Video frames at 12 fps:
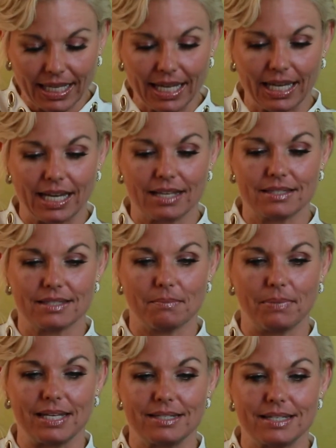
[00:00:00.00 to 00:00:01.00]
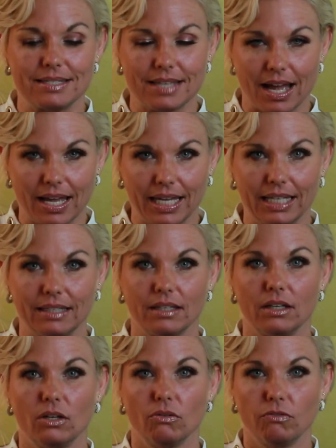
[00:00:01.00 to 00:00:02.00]
and it has been designed
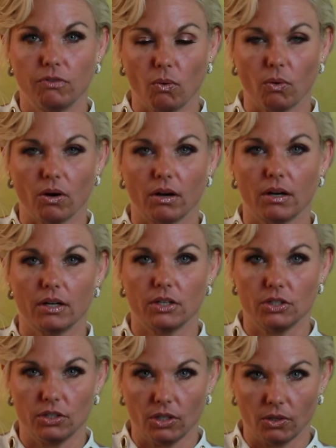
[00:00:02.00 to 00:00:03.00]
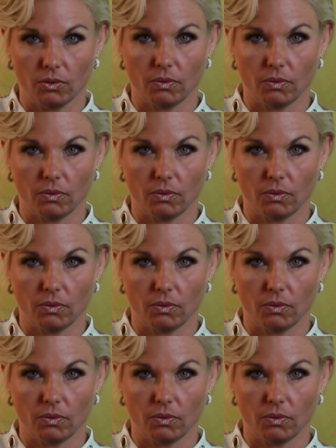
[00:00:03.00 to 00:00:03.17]
for you.